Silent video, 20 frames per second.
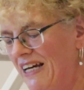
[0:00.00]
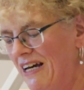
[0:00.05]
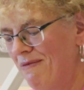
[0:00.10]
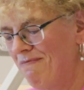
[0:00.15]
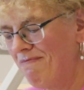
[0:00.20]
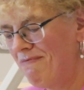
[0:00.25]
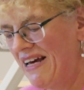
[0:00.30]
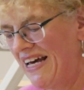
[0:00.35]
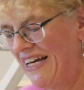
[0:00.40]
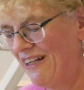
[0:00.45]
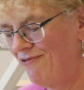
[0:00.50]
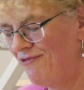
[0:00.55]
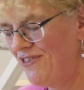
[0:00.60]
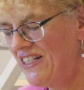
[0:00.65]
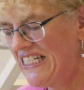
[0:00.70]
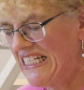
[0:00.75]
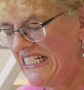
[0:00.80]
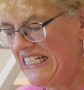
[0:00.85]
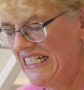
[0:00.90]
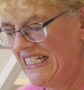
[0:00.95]
gum man
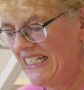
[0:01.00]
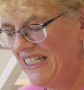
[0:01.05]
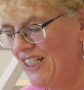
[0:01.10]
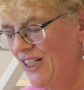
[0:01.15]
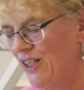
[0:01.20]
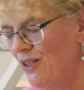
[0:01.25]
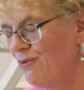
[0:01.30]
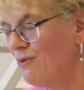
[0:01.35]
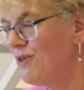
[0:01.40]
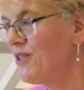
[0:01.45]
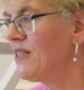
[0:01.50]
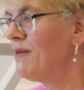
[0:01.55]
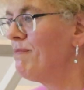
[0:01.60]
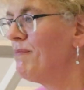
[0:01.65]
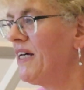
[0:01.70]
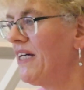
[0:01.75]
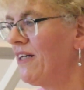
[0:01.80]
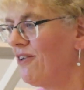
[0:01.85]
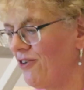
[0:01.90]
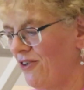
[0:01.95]
visited was the
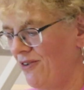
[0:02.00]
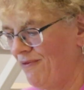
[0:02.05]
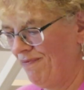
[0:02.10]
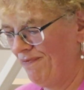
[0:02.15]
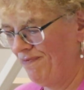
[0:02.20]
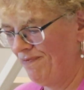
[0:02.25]
baker.